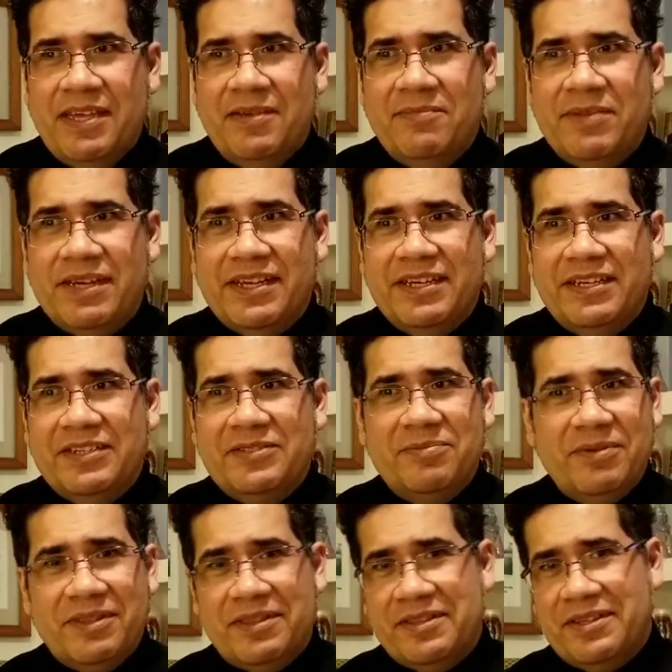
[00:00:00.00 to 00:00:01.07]
Because
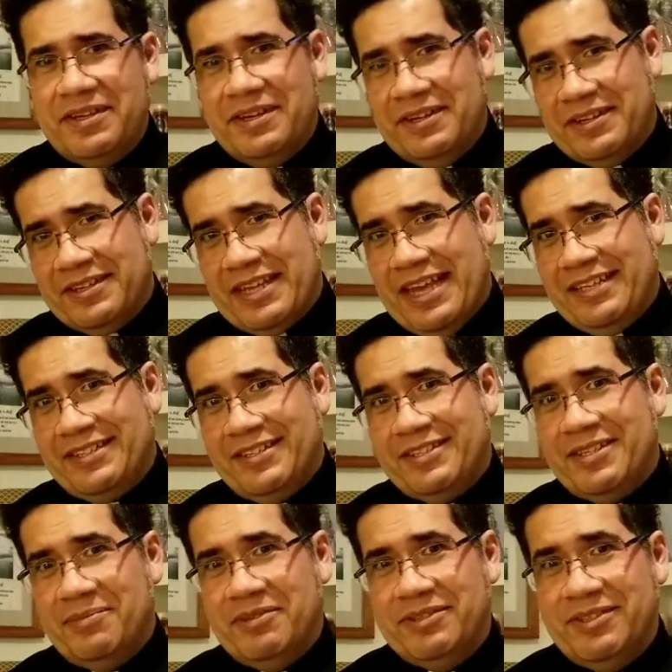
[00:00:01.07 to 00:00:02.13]
with cases
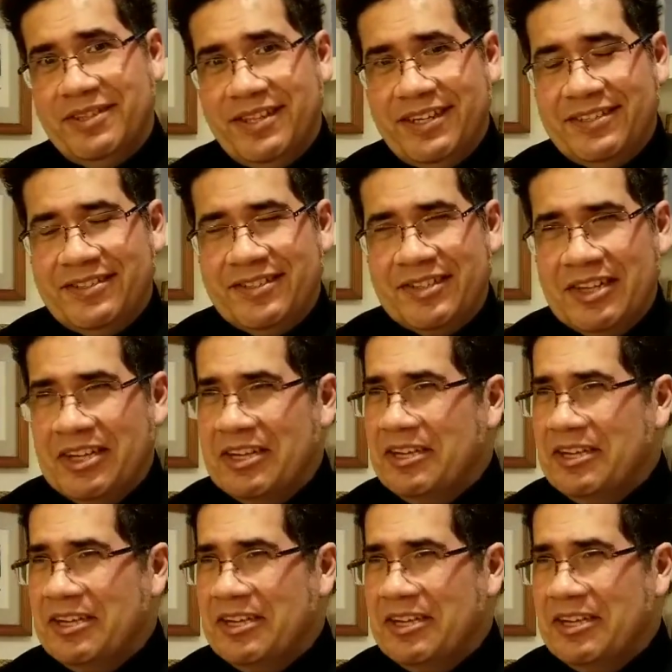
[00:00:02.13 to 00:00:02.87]
similar to this,